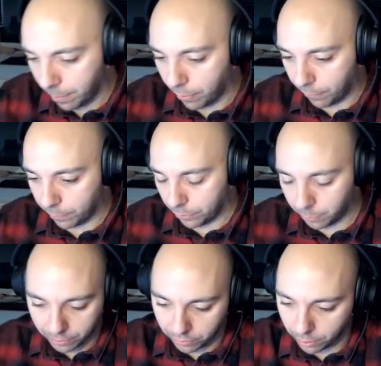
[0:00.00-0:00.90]
my reference
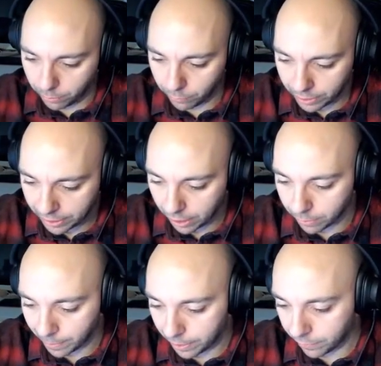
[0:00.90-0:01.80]
because I don't really care
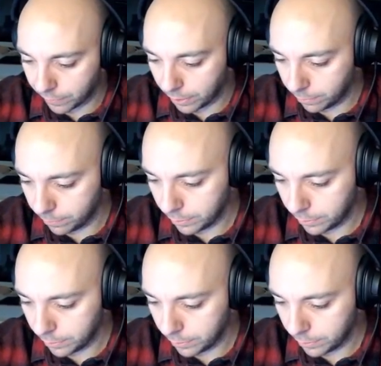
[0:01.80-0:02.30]
about that for now.